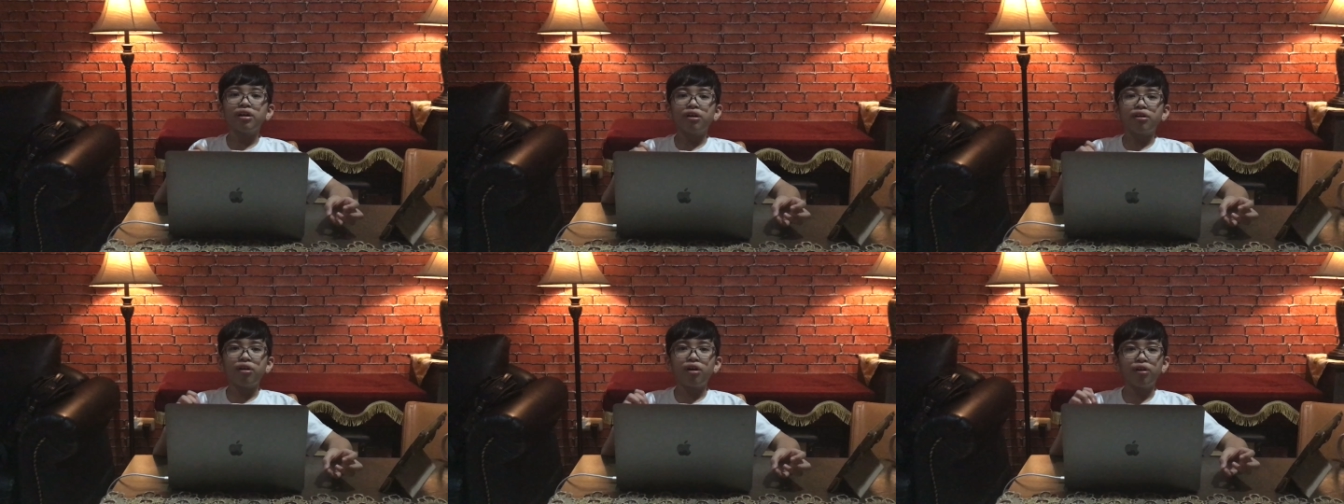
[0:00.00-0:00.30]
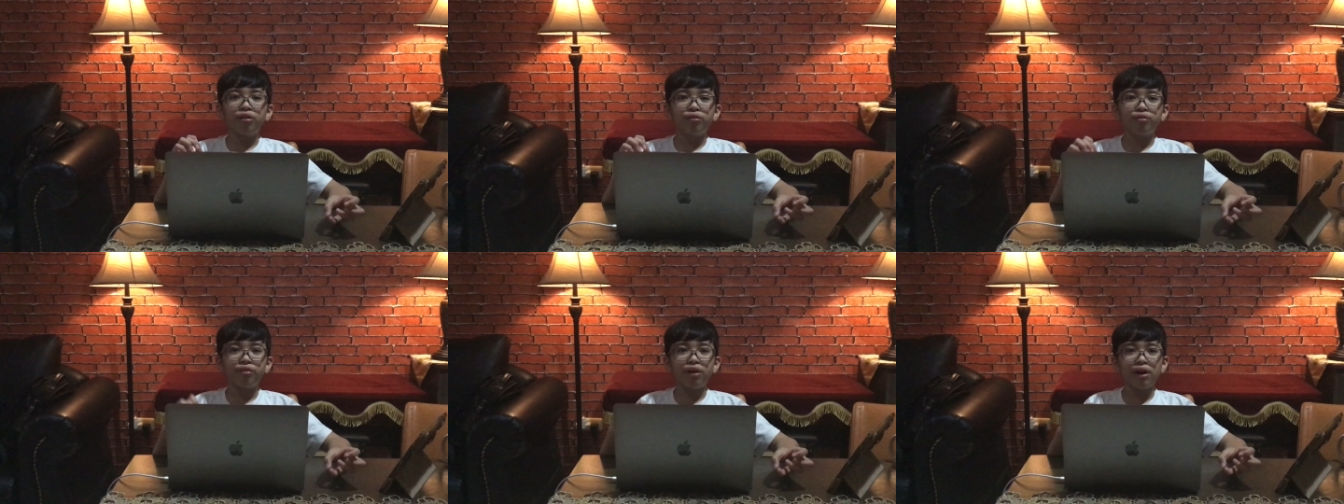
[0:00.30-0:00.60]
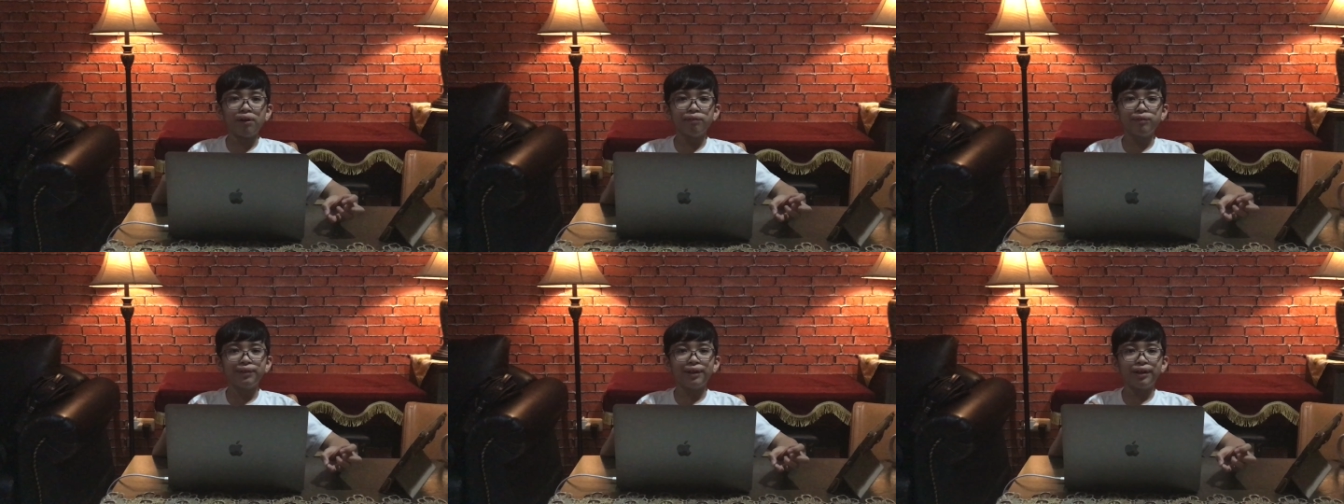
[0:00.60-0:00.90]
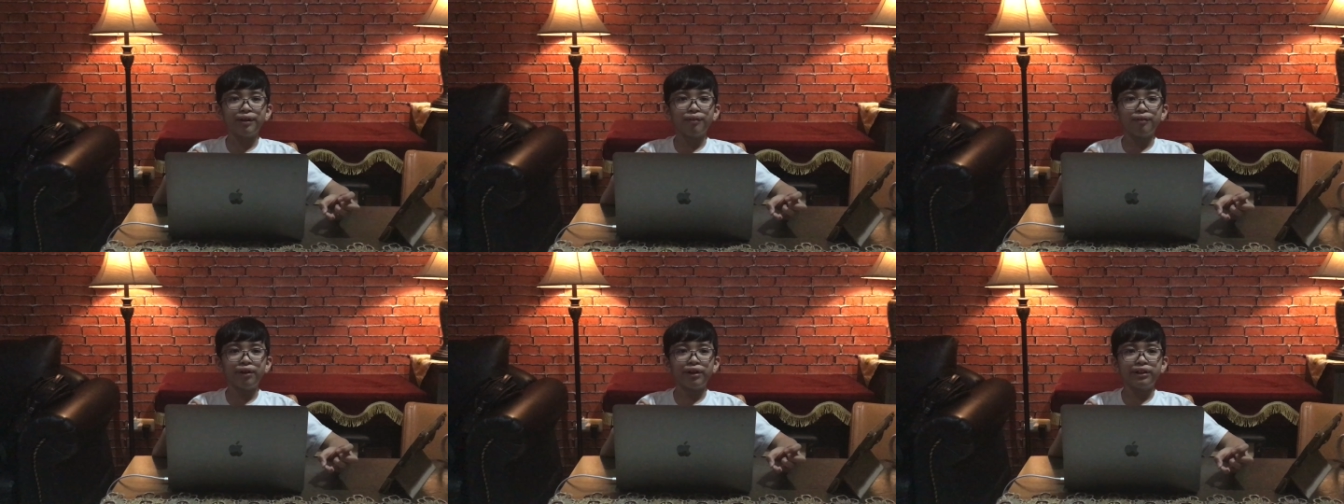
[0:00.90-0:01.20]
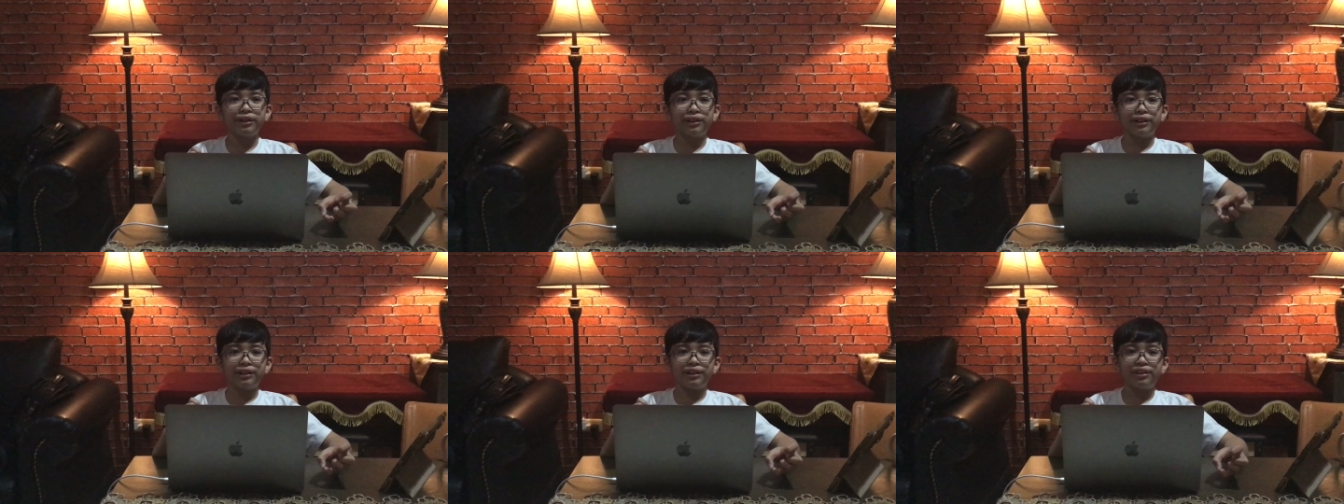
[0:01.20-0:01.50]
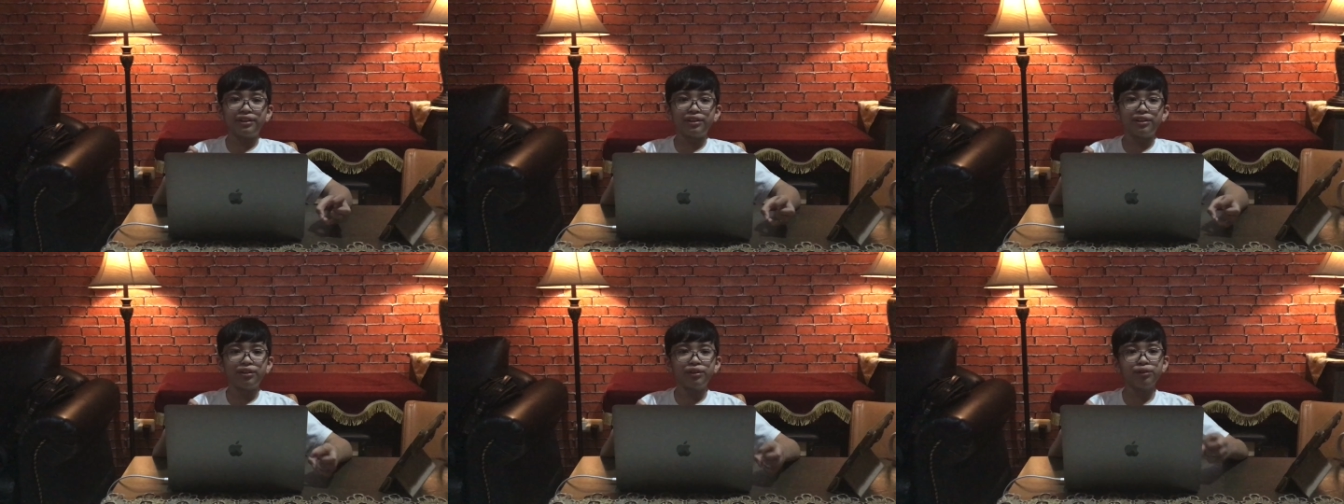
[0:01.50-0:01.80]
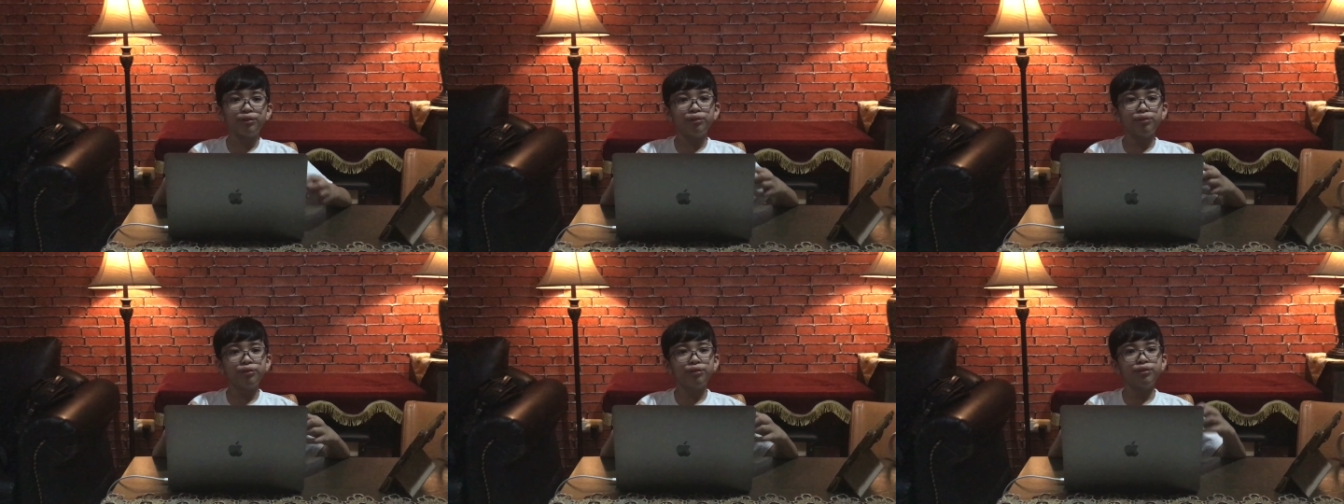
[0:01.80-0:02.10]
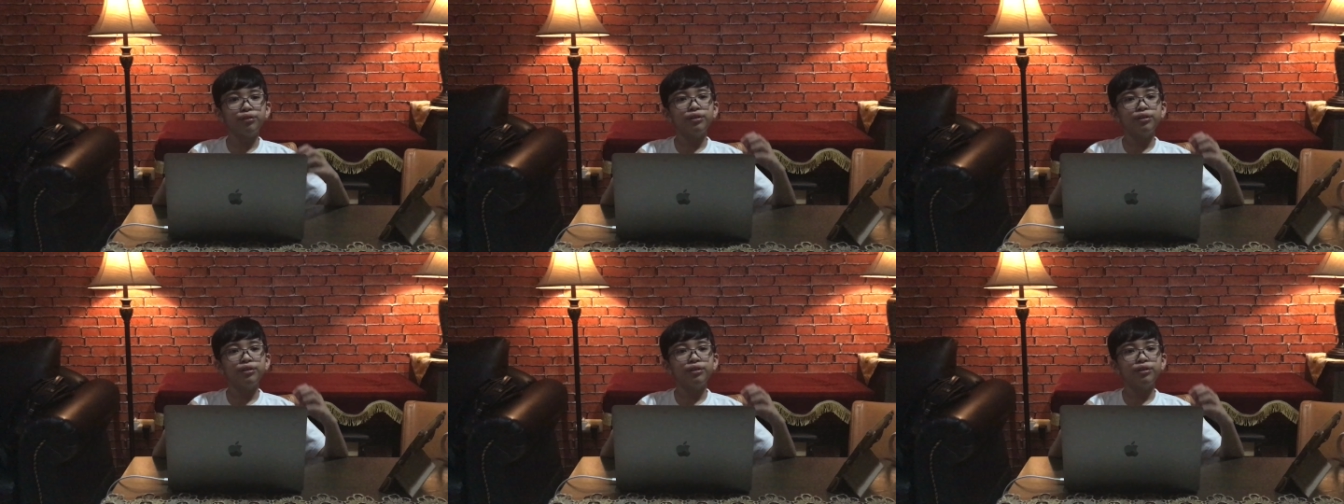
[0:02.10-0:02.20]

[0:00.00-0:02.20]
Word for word: on five generations to,